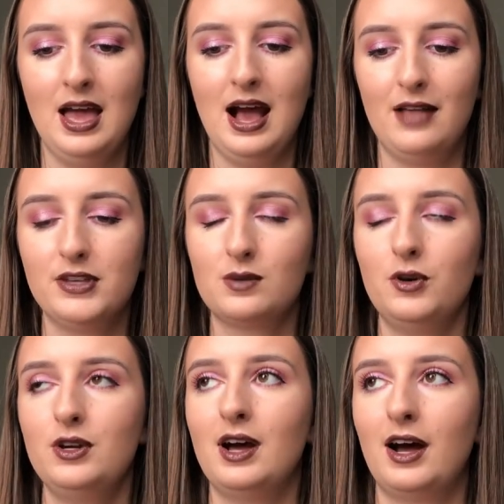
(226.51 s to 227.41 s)
At this
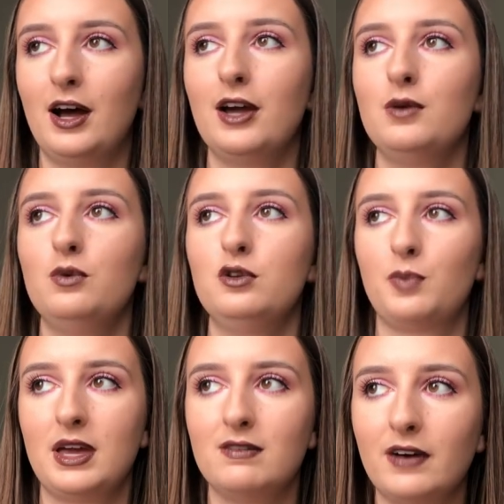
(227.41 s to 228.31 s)
point, I would
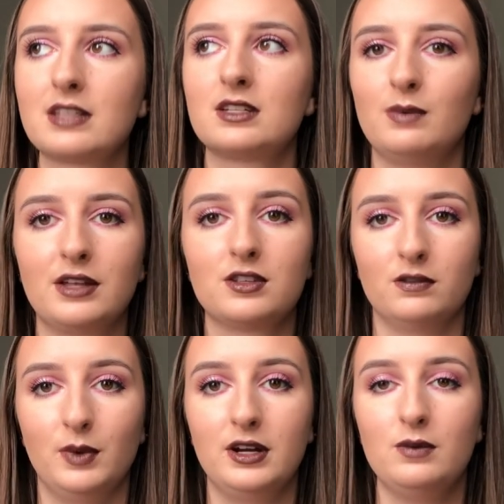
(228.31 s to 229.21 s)
pay vast amounts
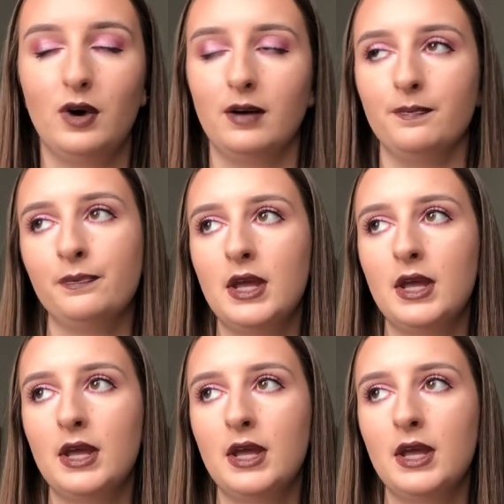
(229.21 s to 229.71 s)
of money, well,